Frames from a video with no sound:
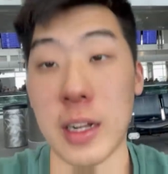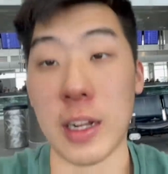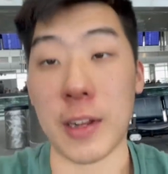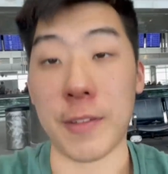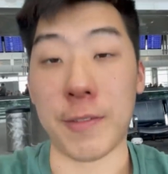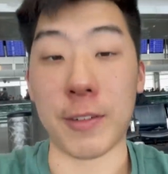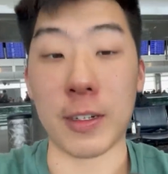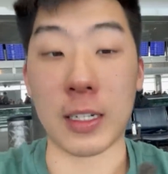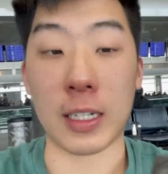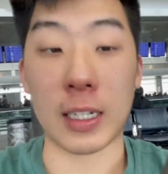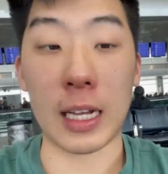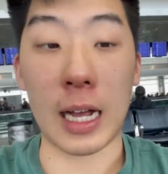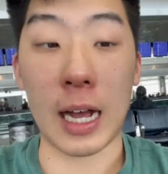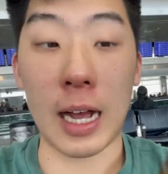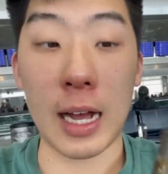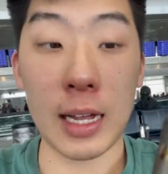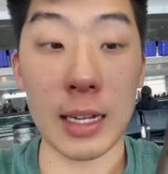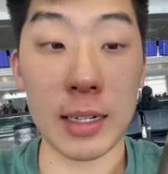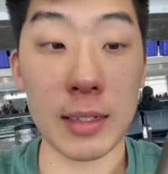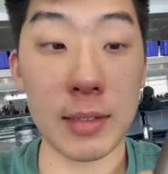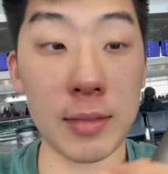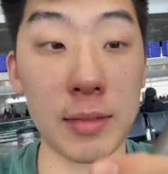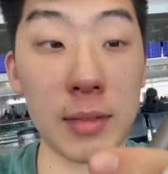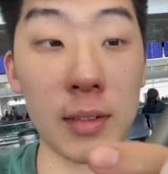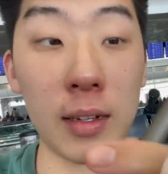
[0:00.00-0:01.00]
and I
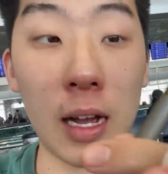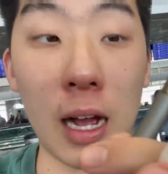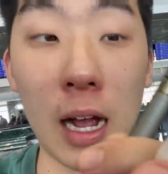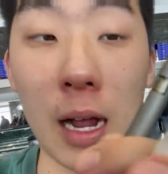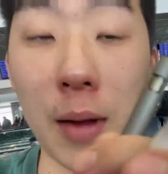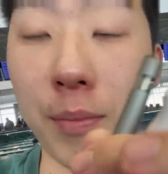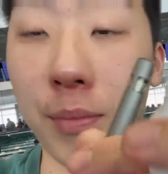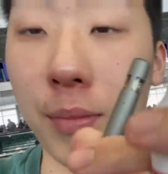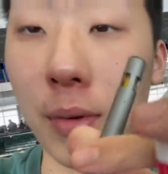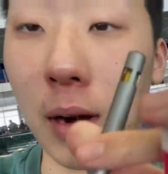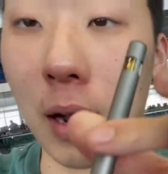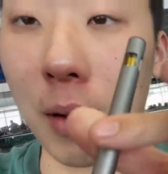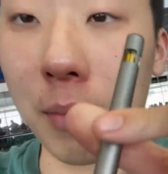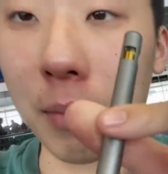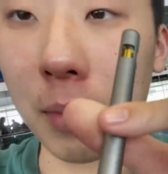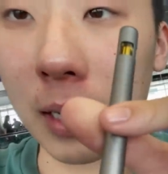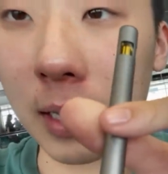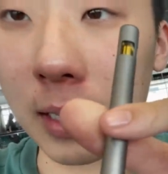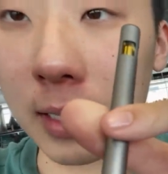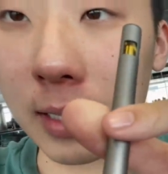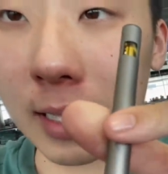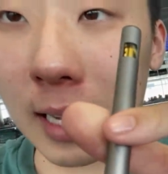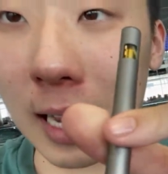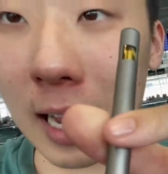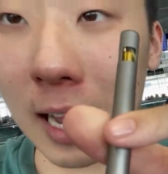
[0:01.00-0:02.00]
forgot I brought my
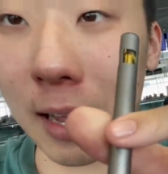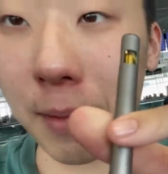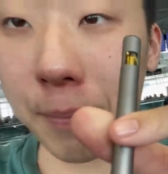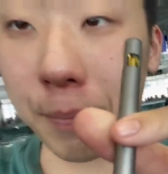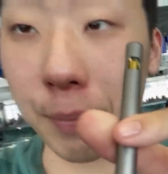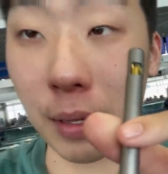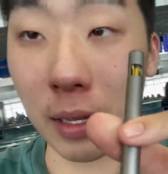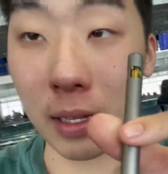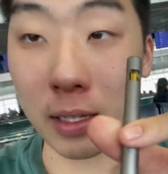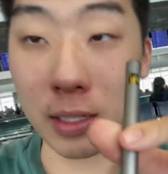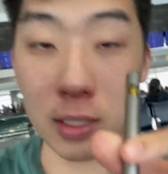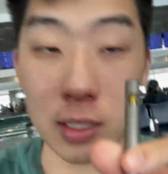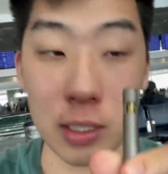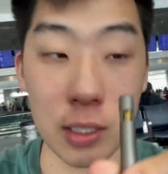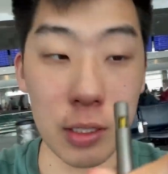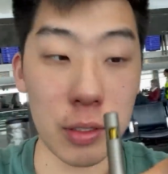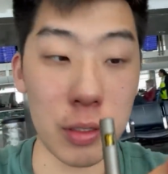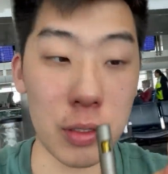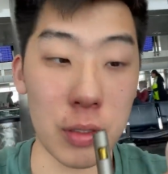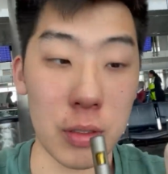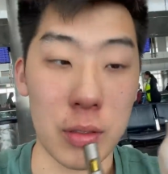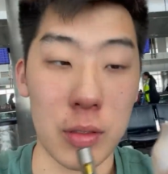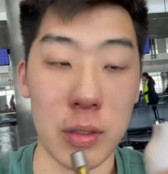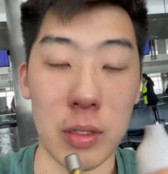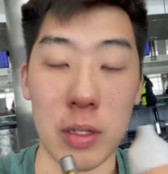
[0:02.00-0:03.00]
dab pen
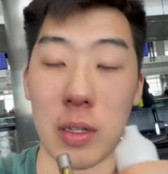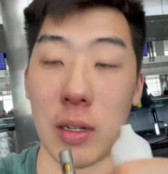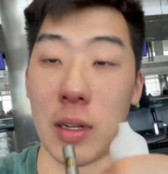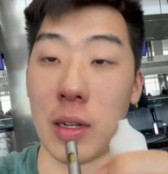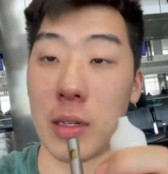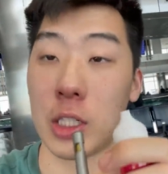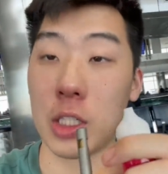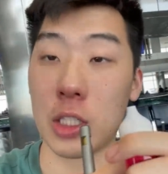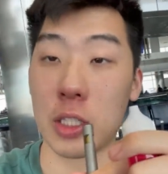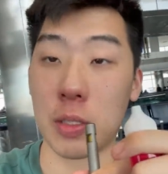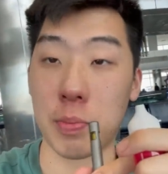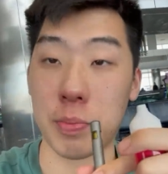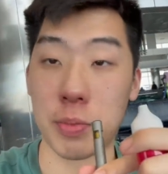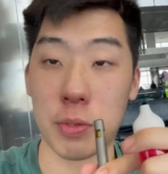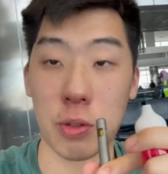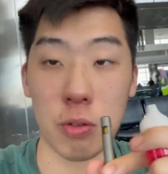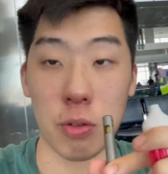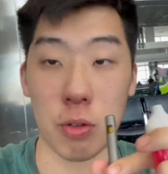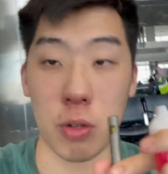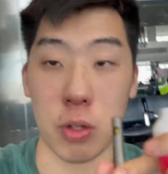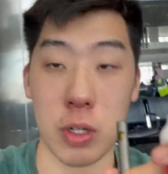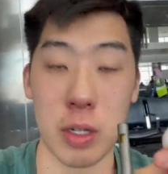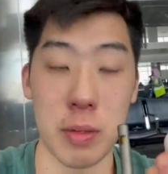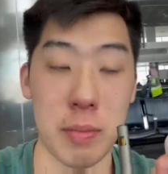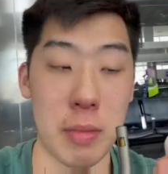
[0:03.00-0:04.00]
too. I just
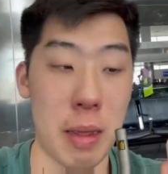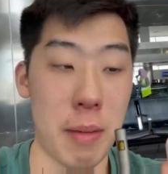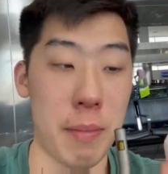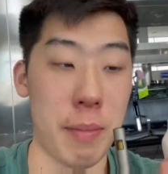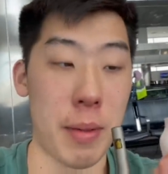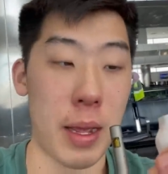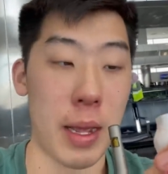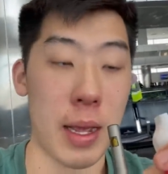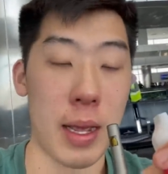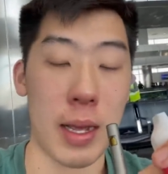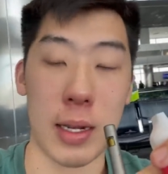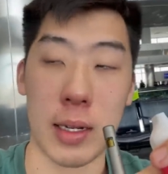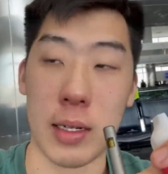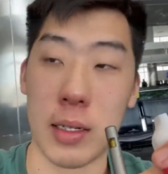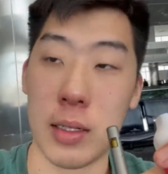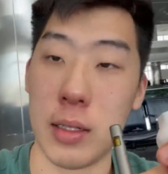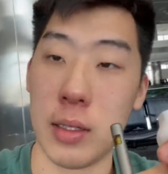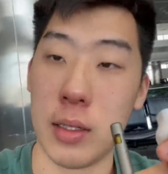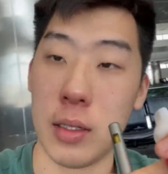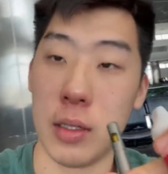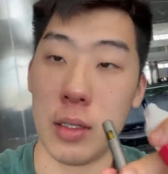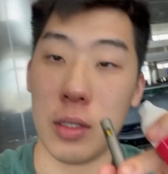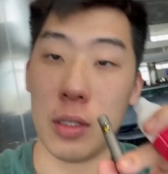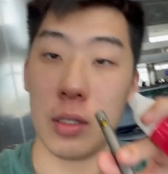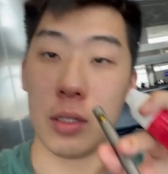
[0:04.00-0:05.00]
threw it in my bag.
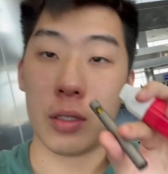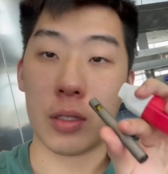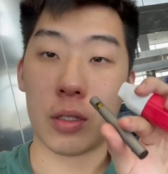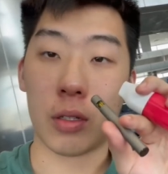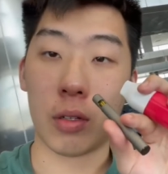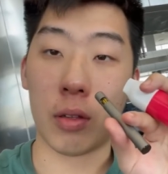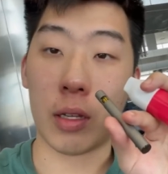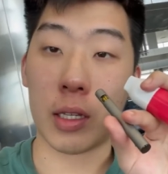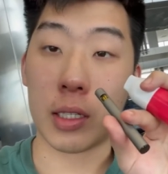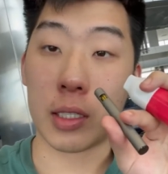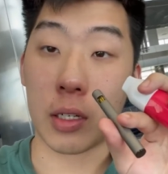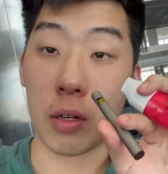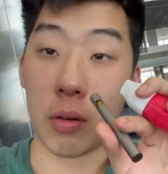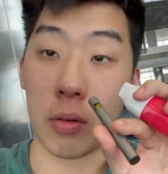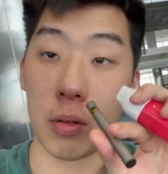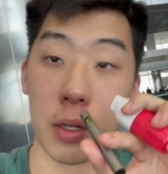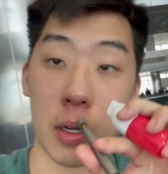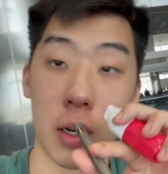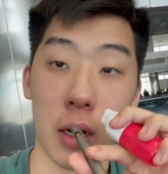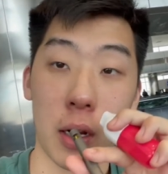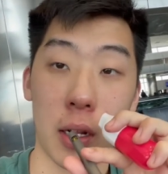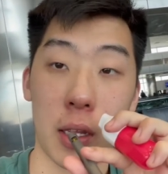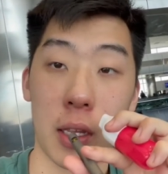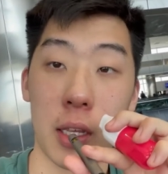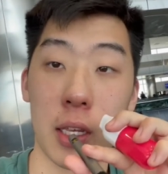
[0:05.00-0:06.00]
So let's go
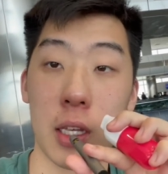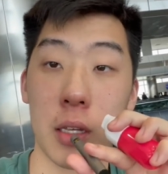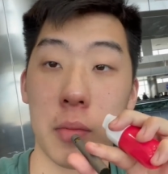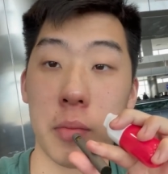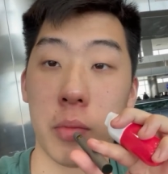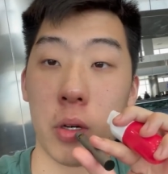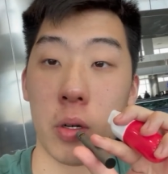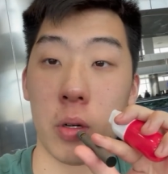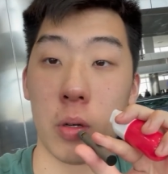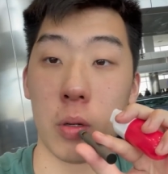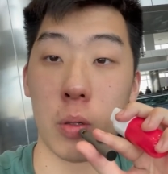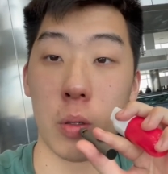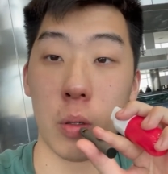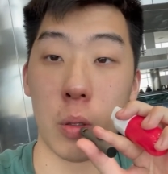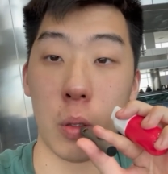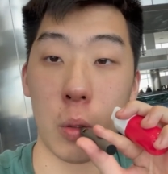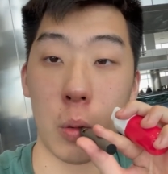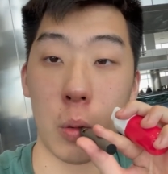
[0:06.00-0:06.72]
down to evil.